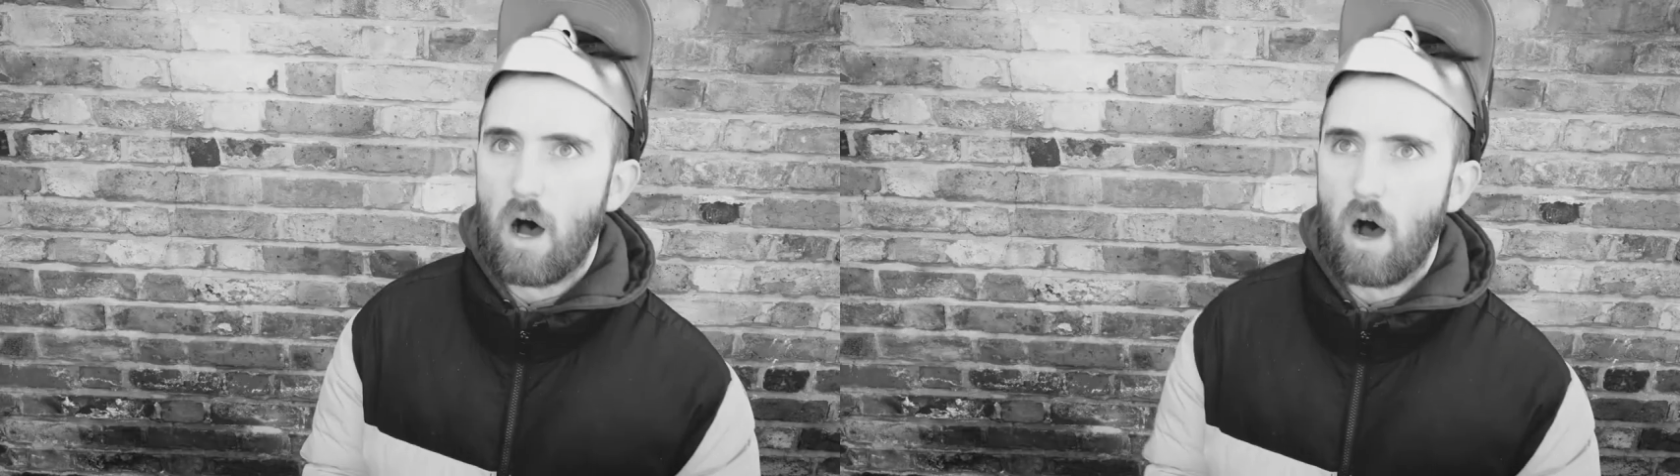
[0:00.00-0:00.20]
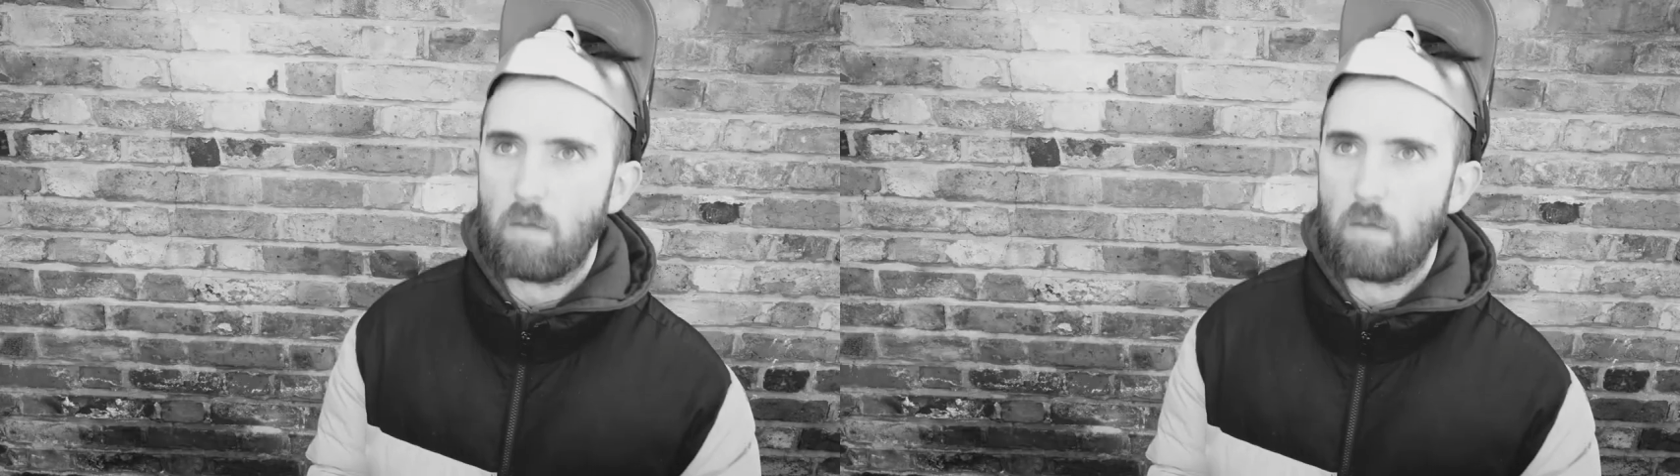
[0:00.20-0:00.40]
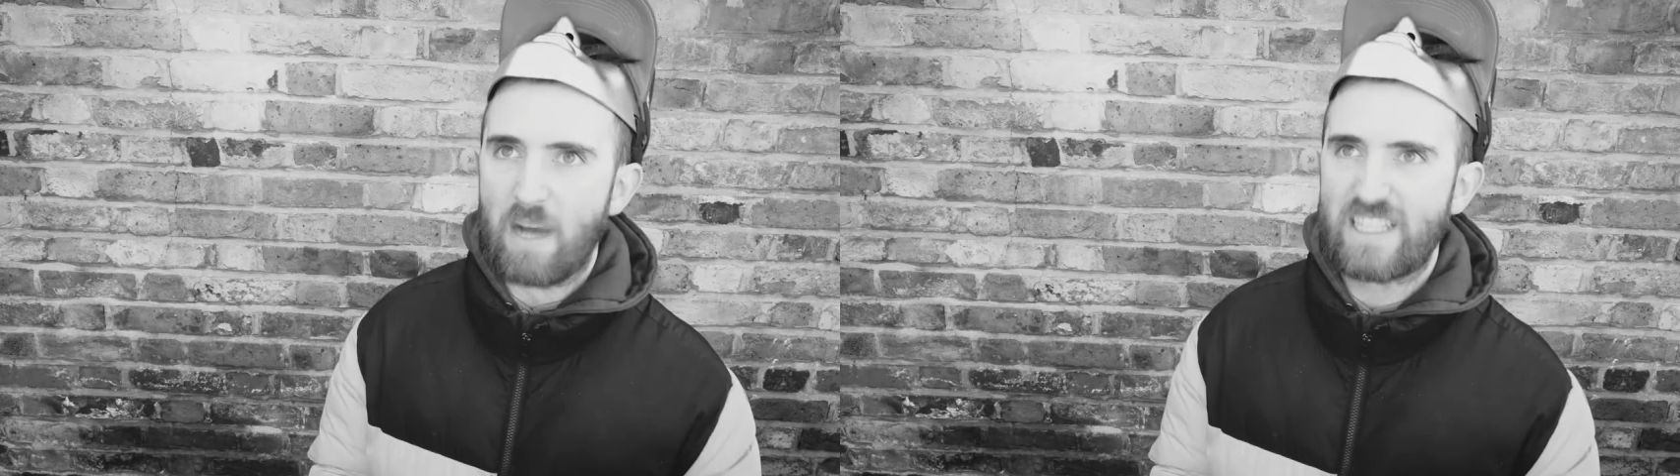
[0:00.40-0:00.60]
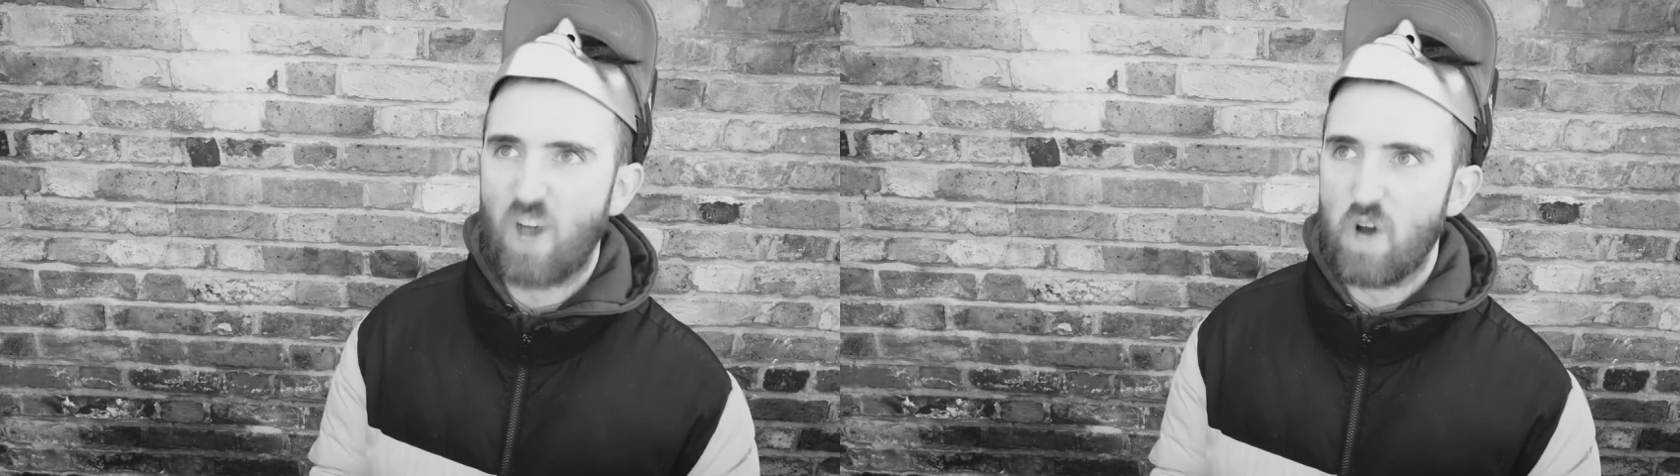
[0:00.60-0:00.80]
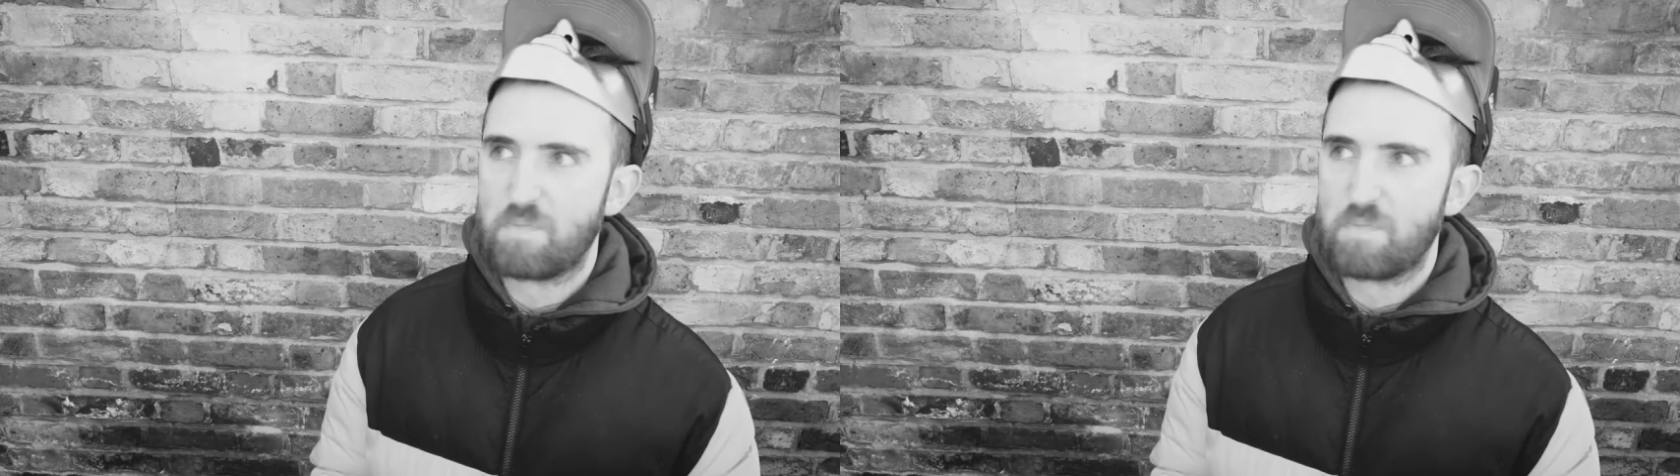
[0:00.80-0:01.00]
Oh my
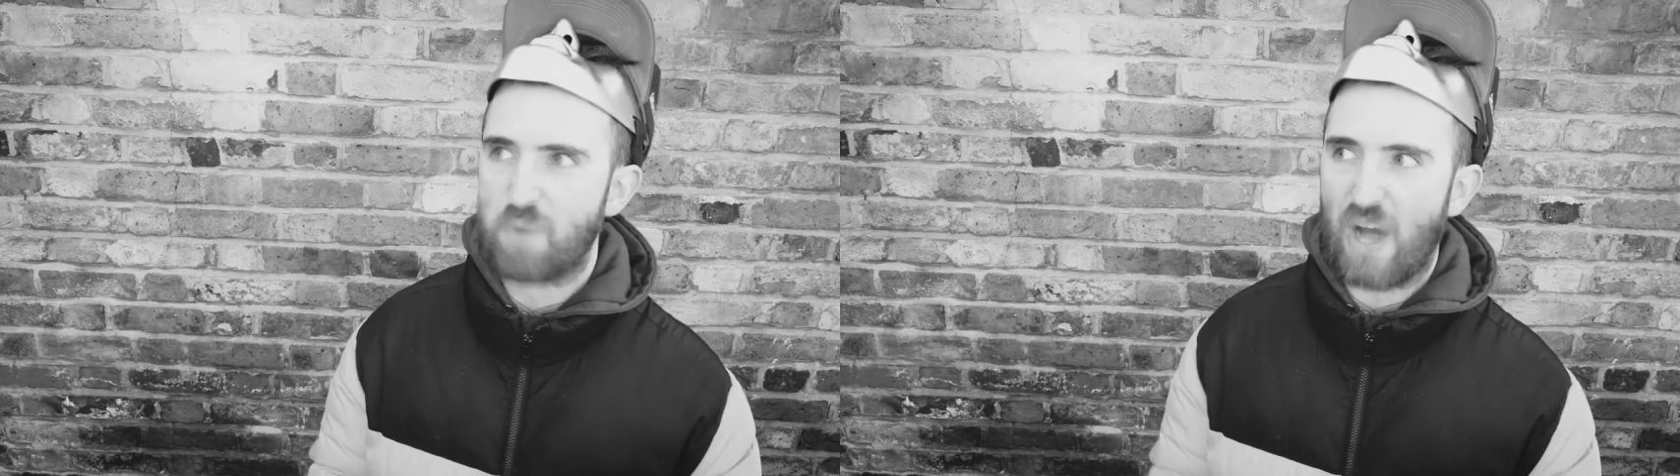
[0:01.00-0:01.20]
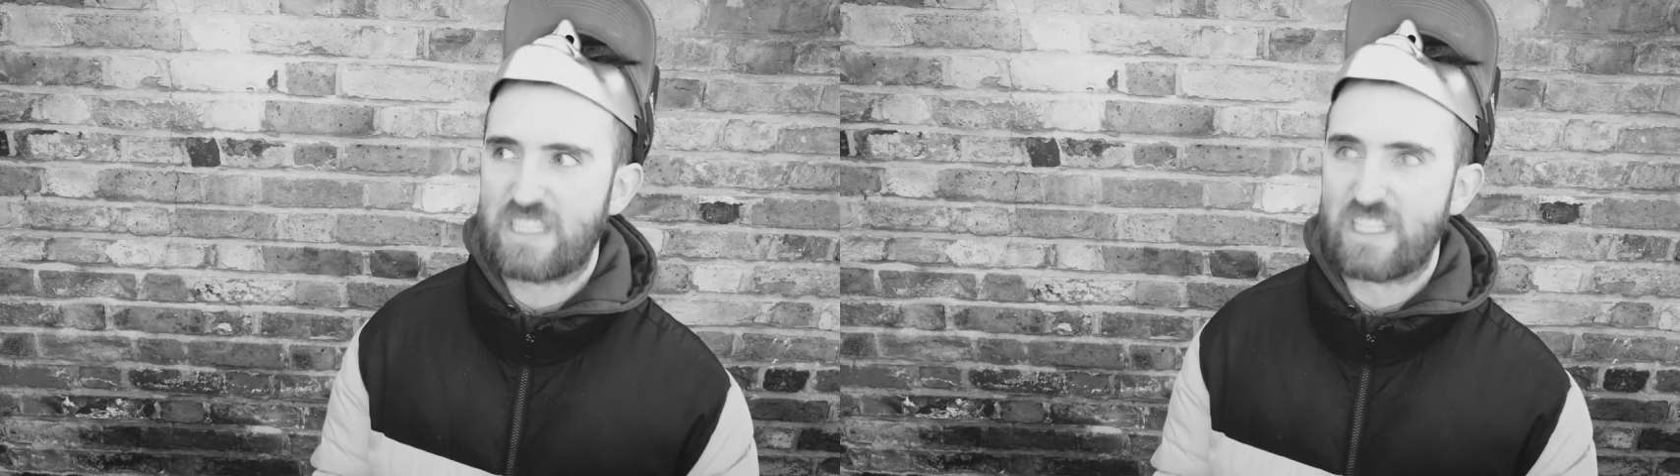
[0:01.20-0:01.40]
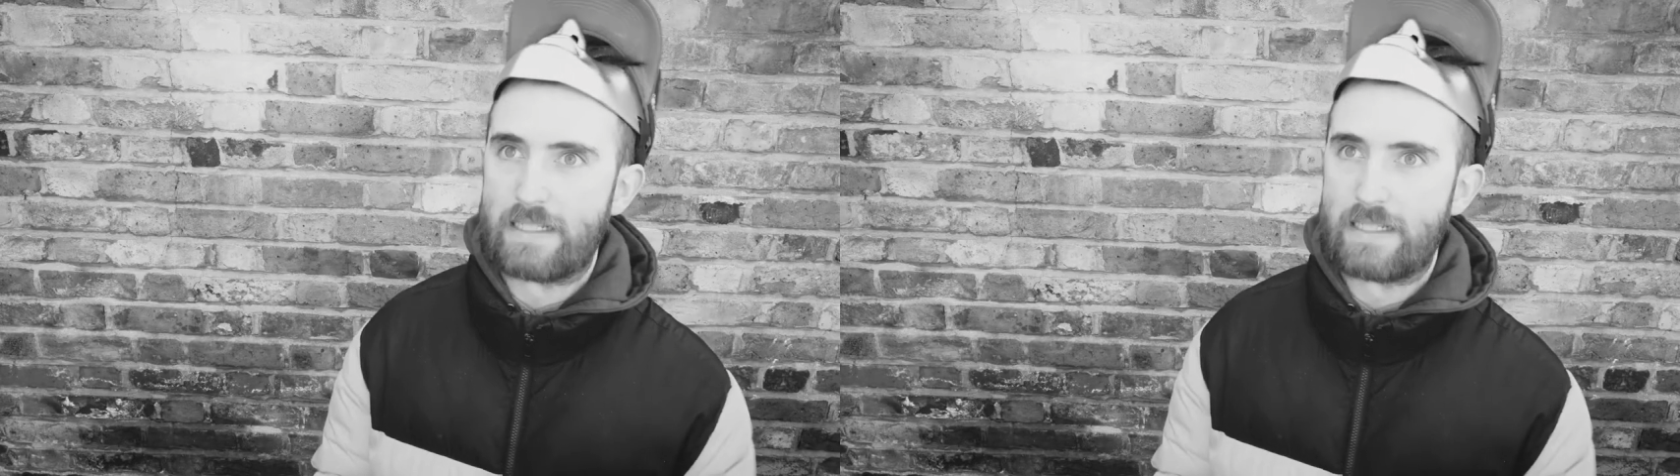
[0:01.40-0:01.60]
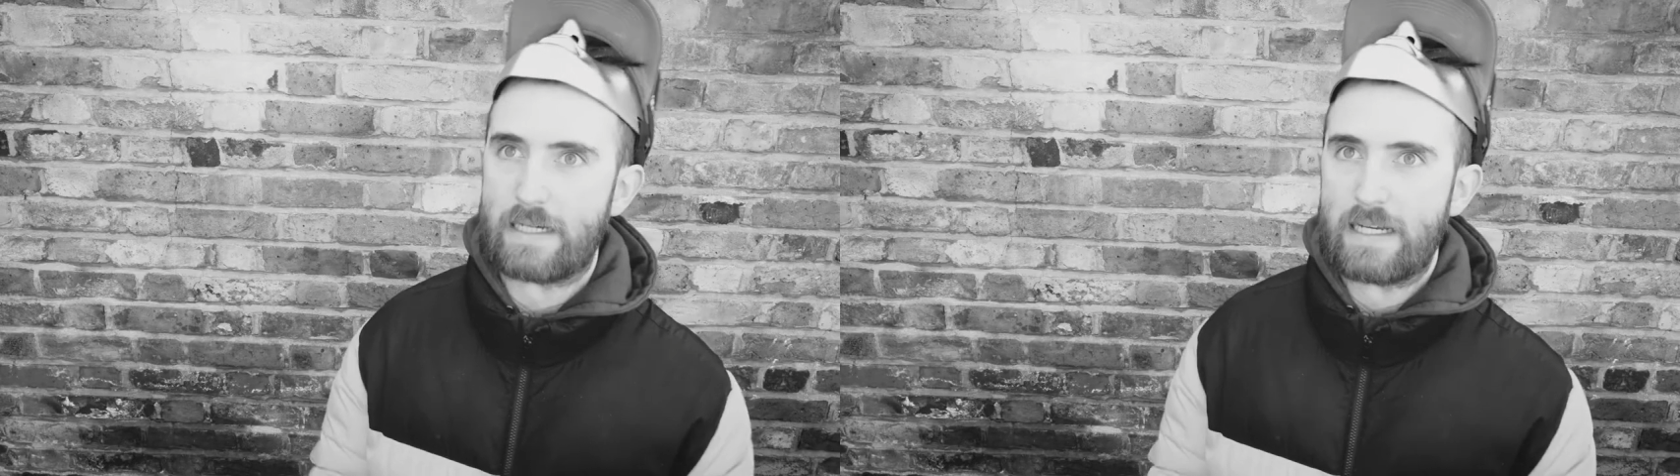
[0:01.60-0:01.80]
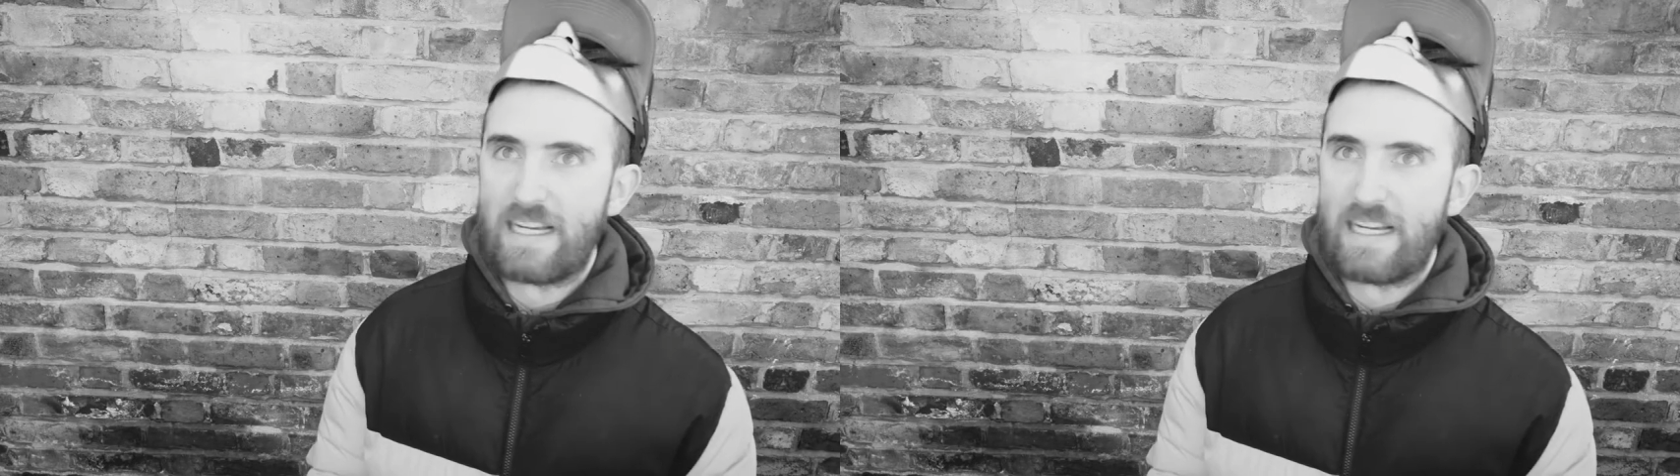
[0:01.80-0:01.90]
God, Bryson!